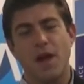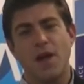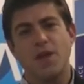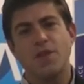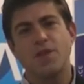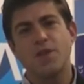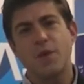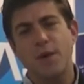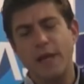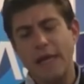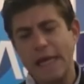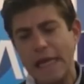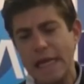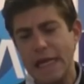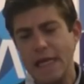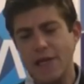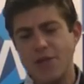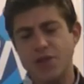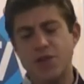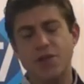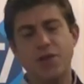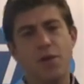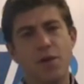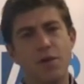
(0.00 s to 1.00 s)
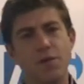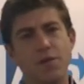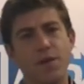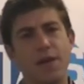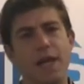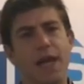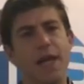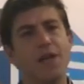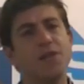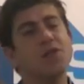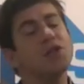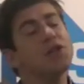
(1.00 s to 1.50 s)
So each
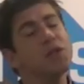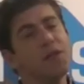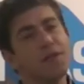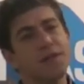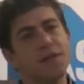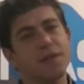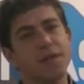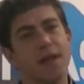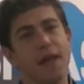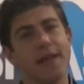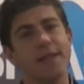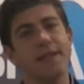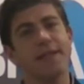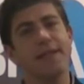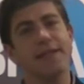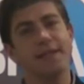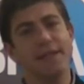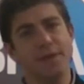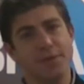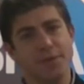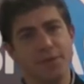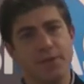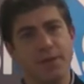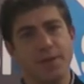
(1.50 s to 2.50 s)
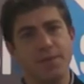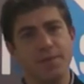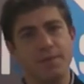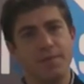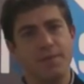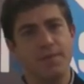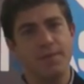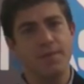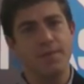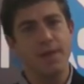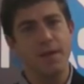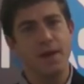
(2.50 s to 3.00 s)
certification is slightly different.
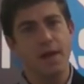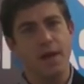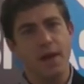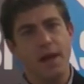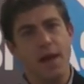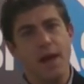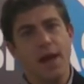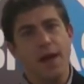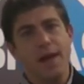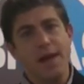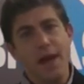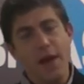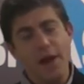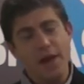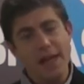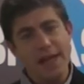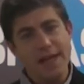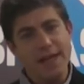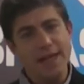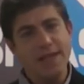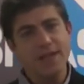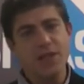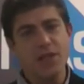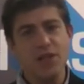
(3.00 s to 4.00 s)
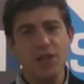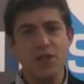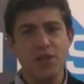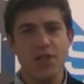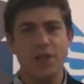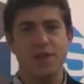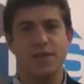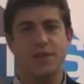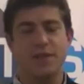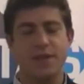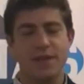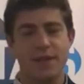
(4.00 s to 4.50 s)
Now, in
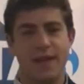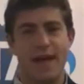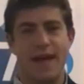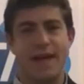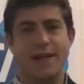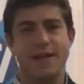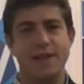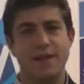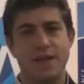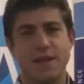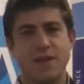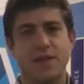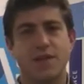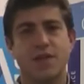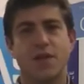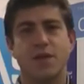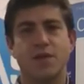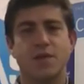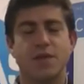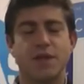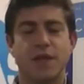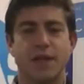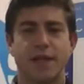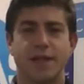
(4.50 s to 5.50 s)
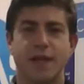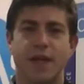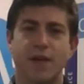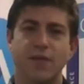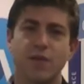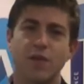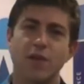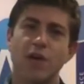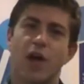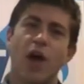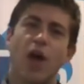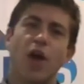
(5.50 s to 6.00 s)
addition to that, at the associate
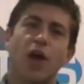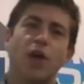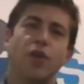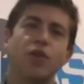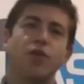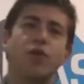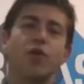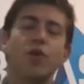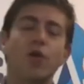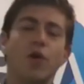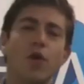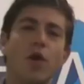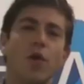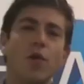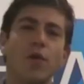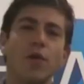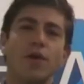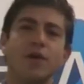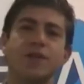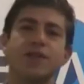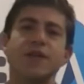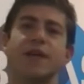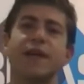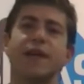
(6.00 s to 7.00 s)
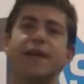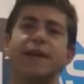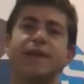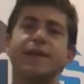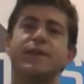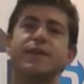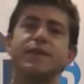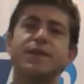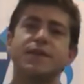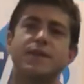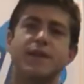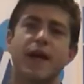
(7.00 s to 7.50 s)
level, you're going to get an
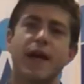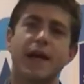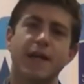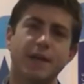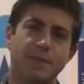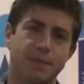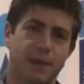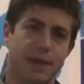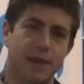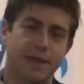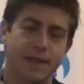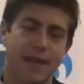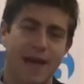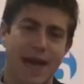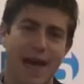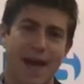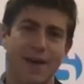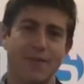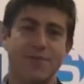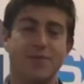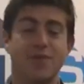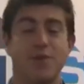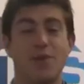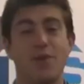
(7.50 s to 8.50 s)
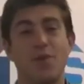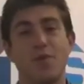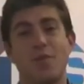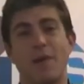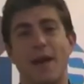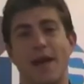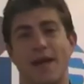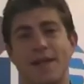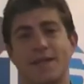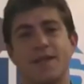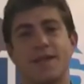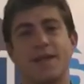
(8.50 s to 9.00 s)
assignment after you
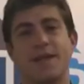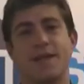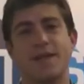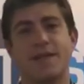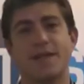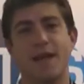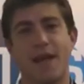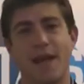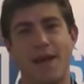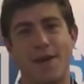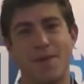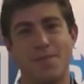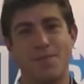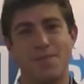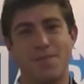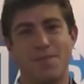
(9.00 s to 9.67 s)
pass the exam.